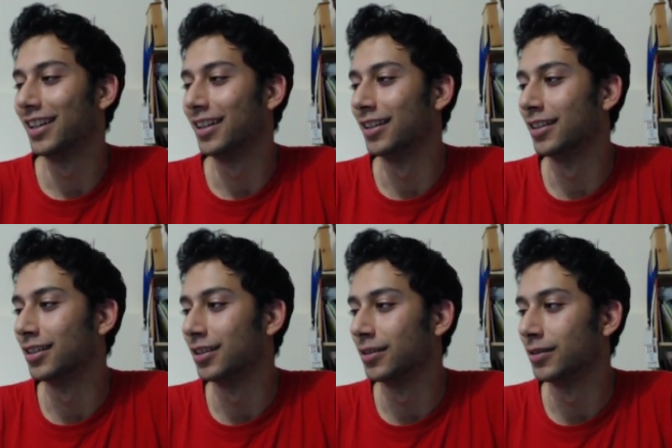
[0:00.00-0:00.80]

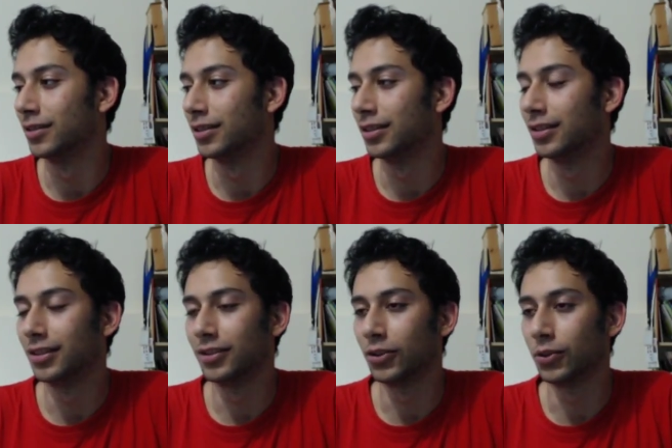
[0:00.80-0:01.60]
Uh,
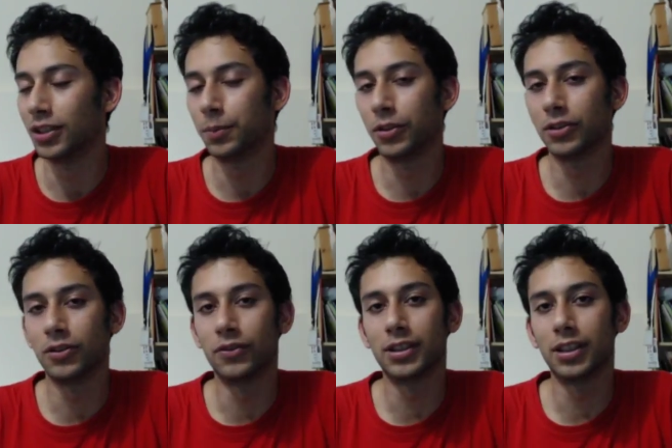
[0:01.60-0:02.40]
so this
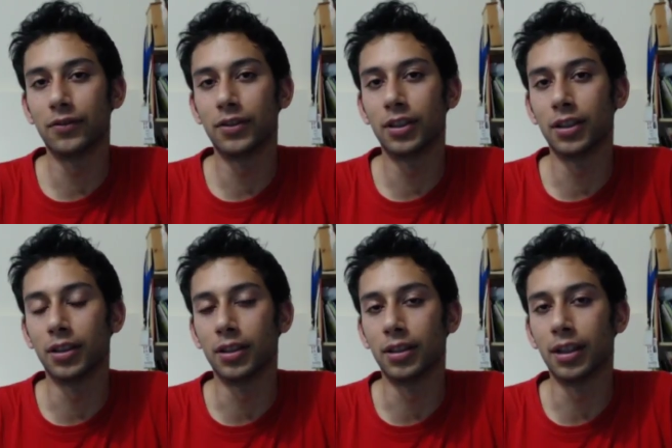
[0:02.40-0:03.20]
person received
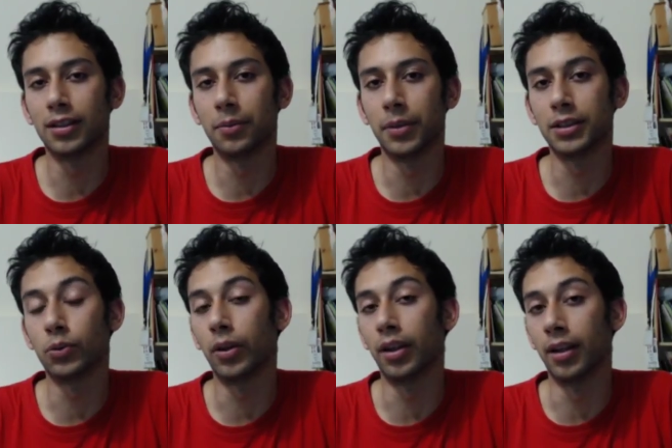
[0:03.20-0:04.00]
the
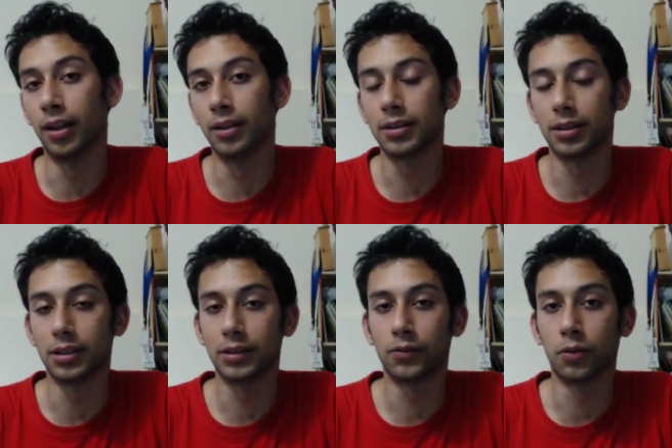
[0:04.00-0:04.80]
database with
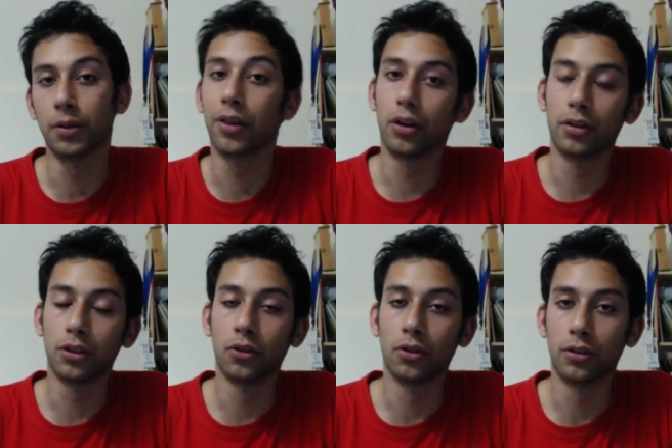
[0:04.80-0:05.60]
analysis from the
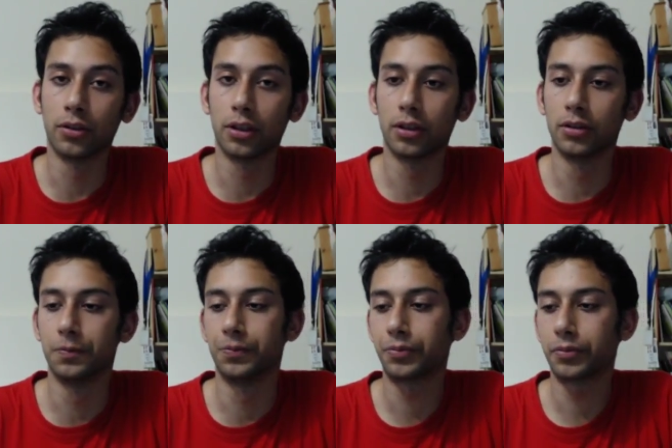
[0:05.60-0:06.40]
$30 tier
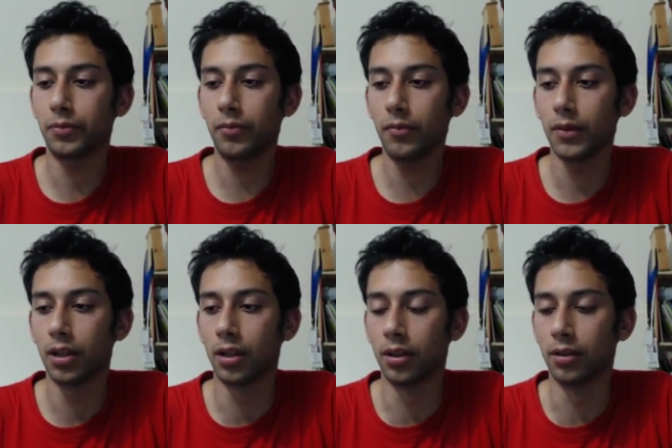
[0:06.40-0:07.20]

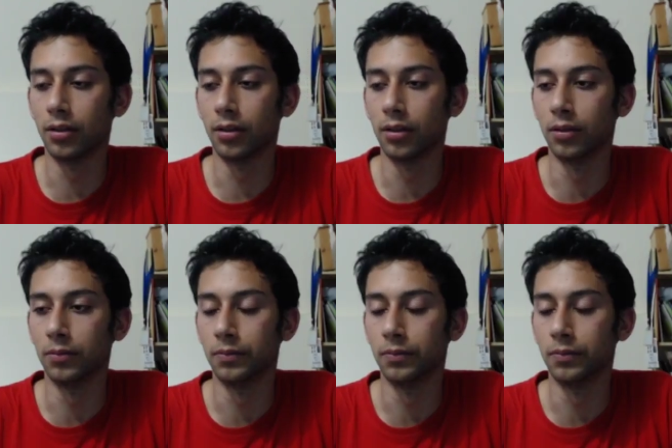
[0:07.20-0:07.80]
and uh,